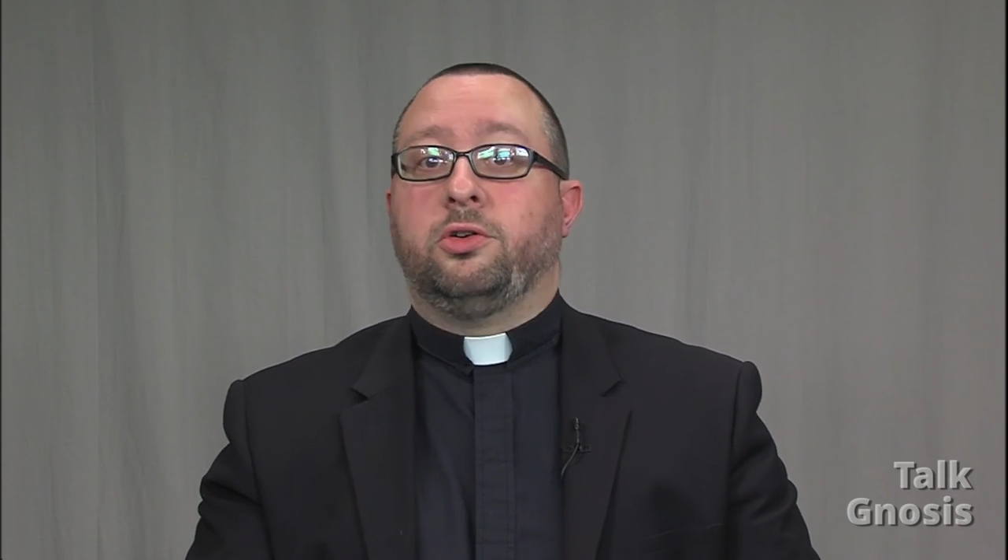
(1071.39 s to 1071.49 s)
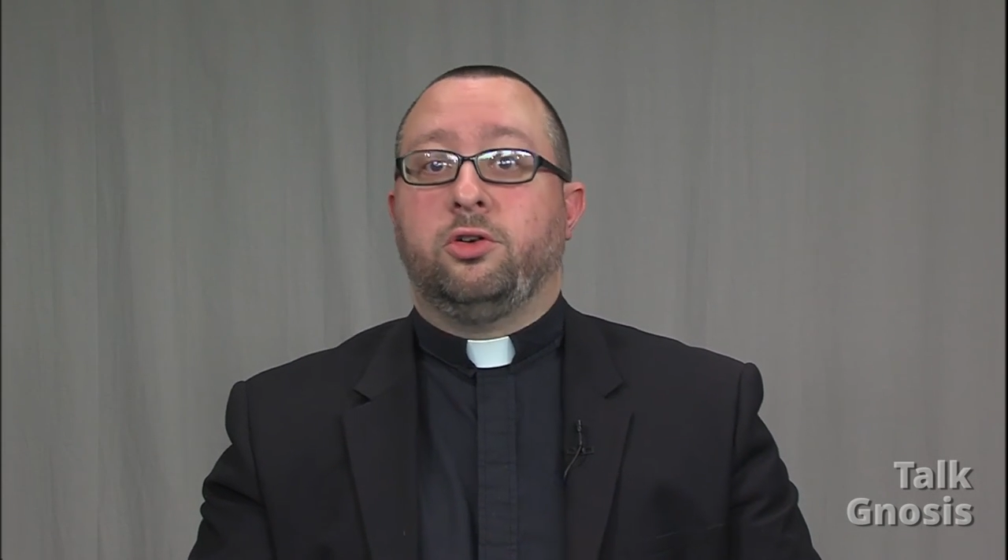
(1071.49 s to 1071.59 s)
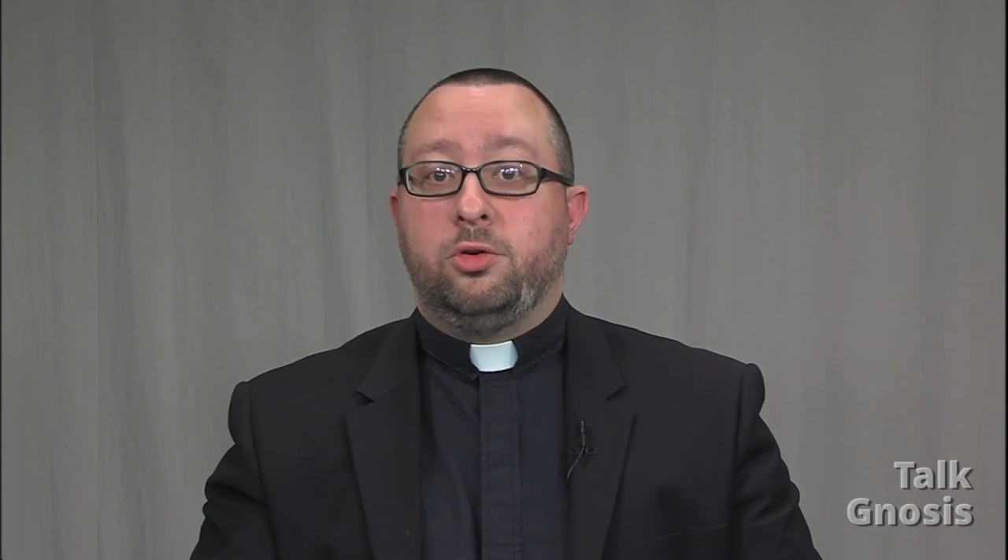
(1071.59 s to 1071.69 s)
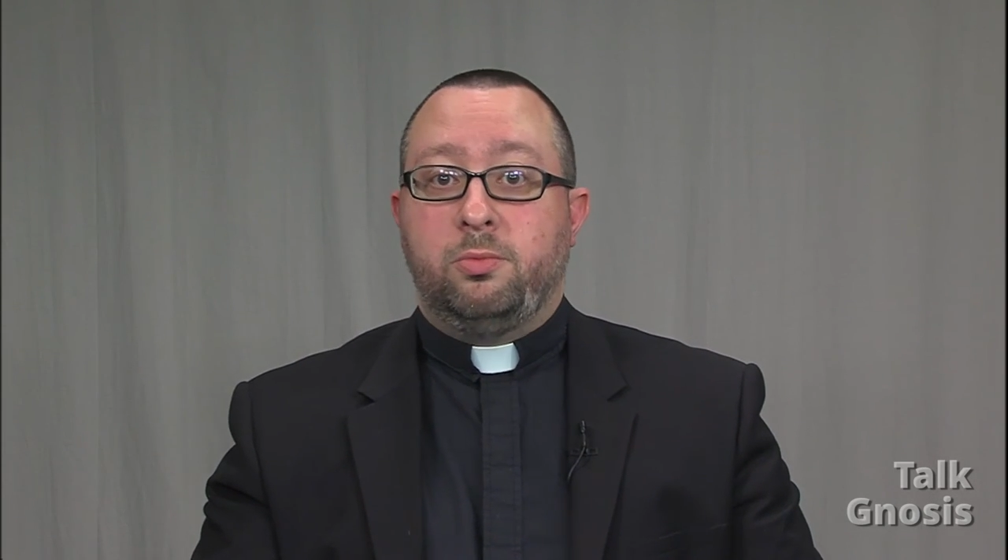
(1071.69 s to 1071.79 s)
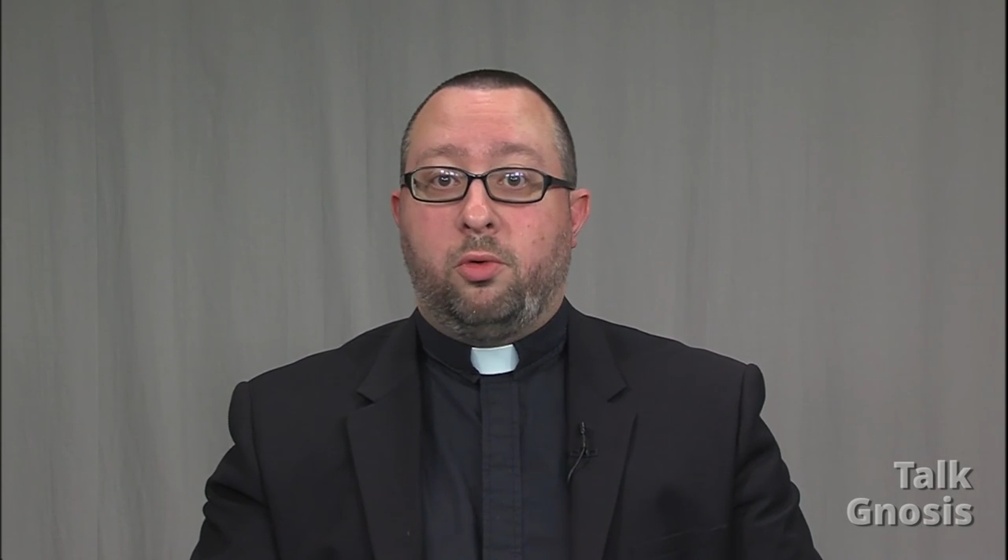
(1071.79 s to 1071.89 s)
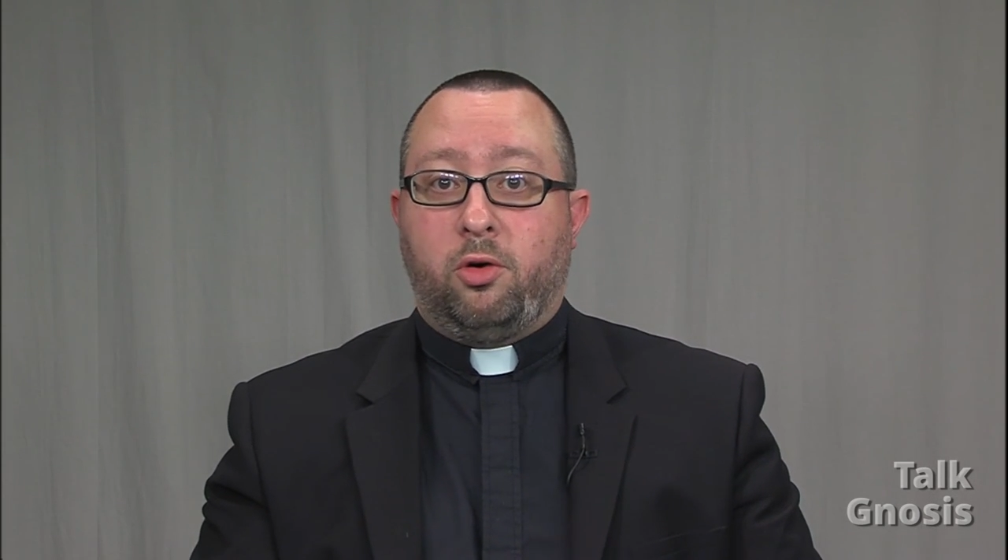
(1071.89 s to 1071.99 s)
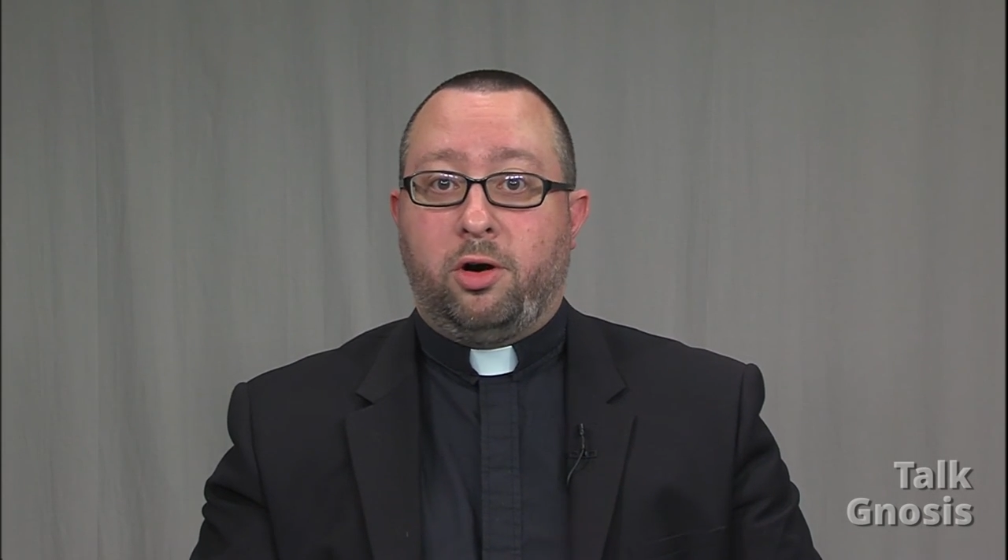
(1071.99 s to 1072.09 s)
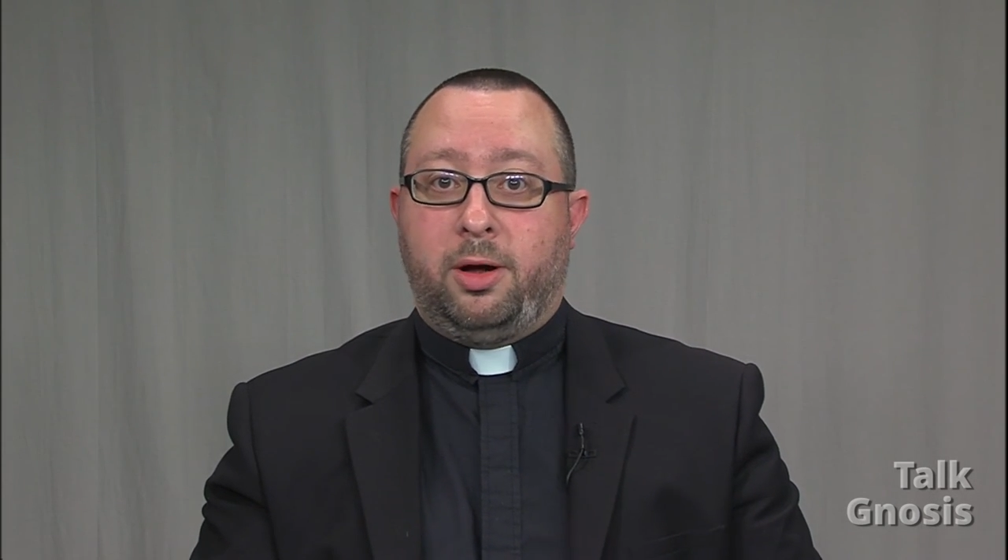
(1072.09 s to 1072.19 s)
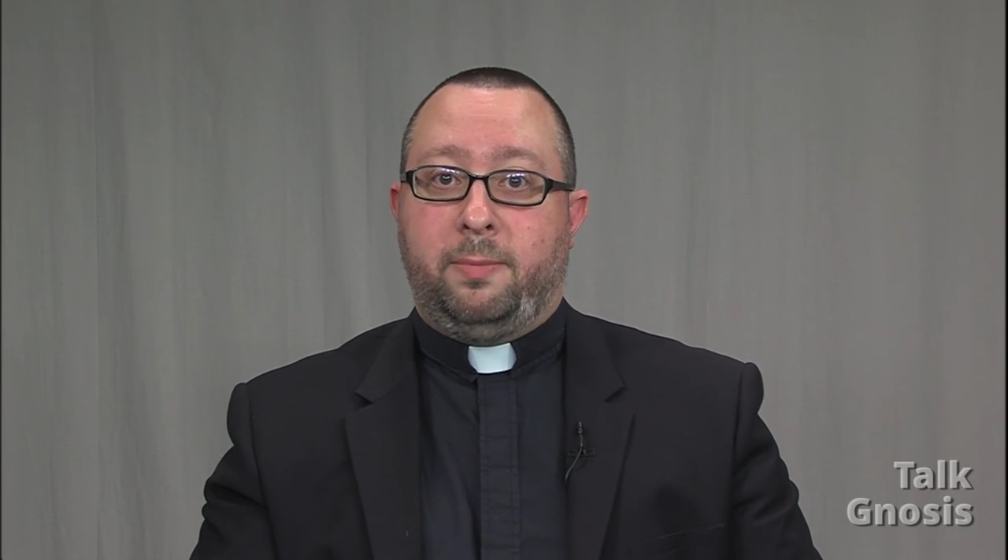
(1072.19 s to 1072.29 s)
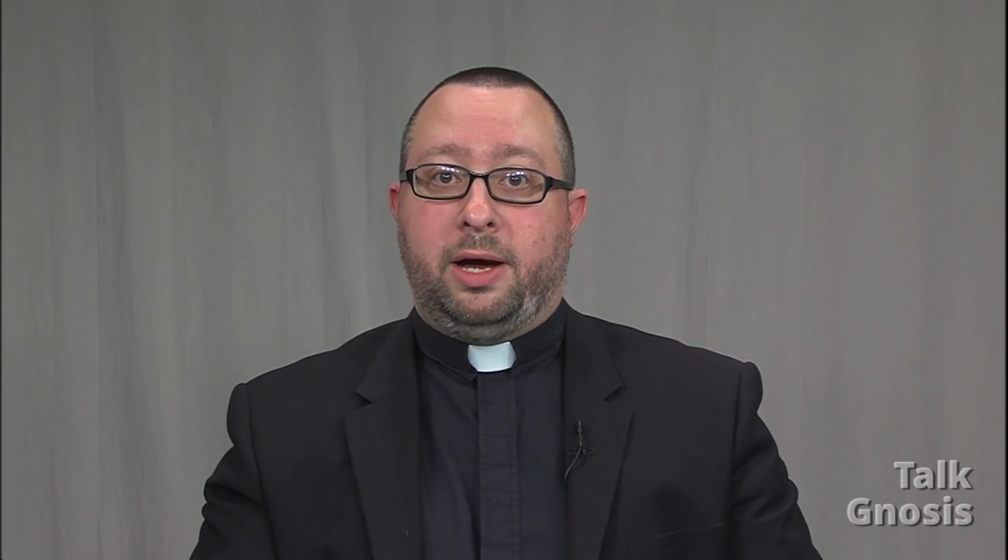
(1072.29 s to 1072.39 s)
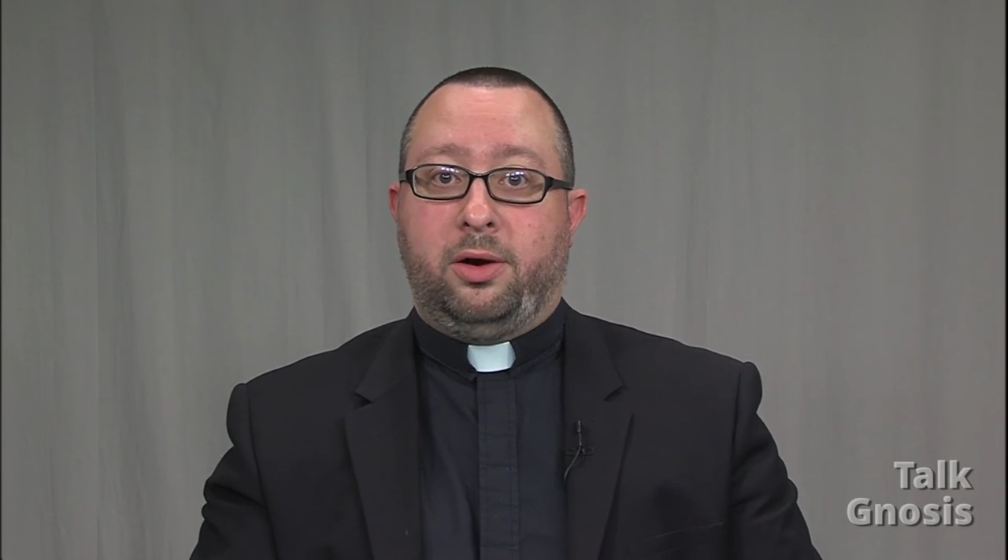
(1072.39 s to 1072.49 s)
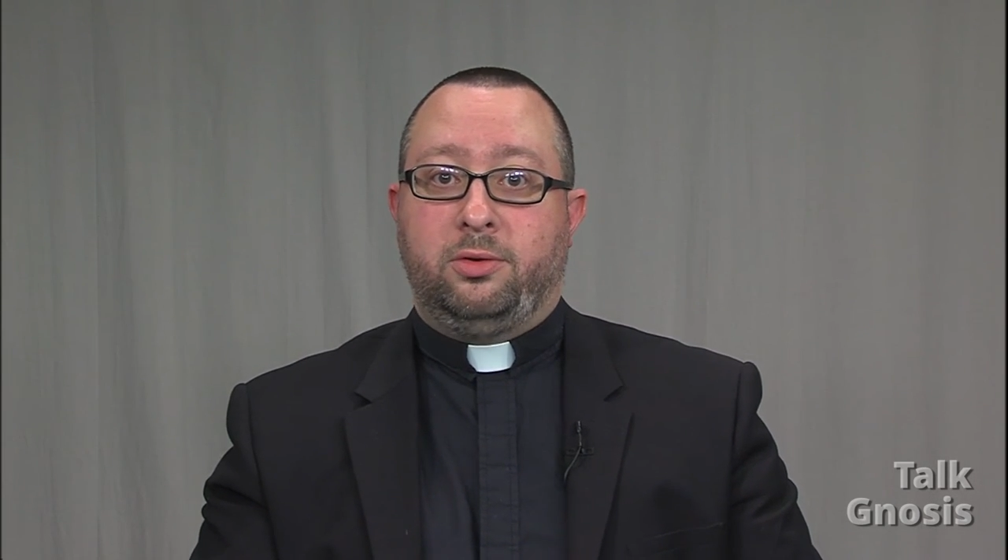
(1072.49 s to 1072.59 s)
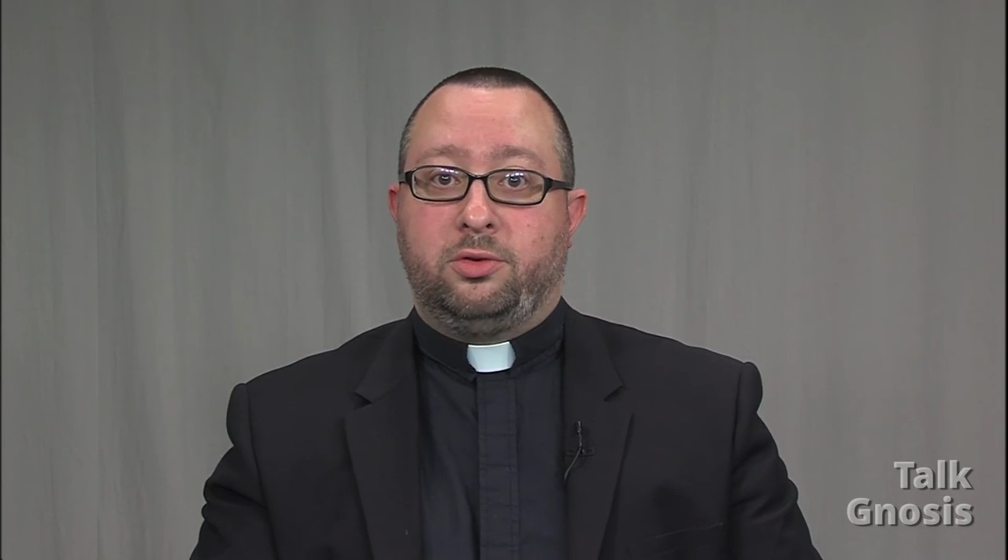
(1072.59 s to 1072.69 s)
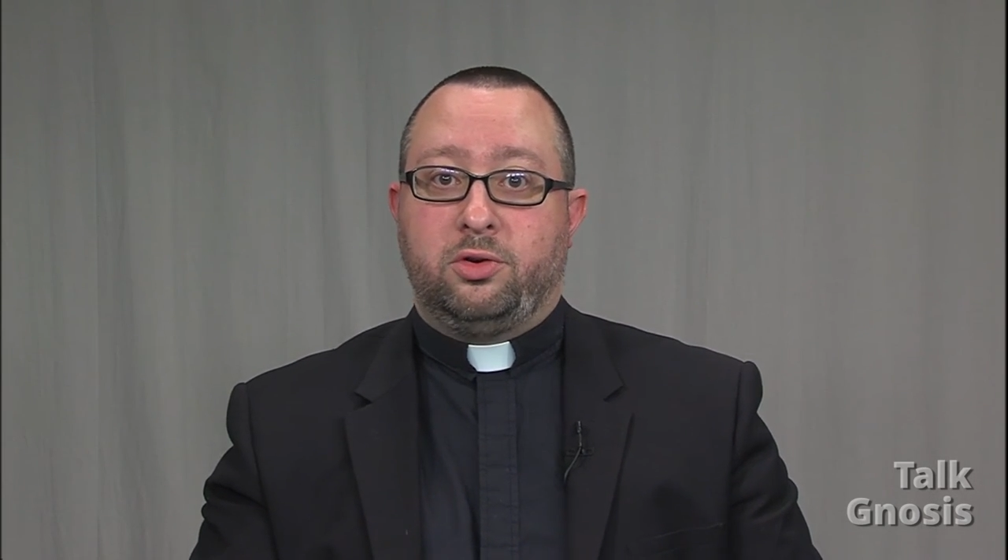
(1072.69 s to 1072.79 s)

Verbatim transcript: learn more about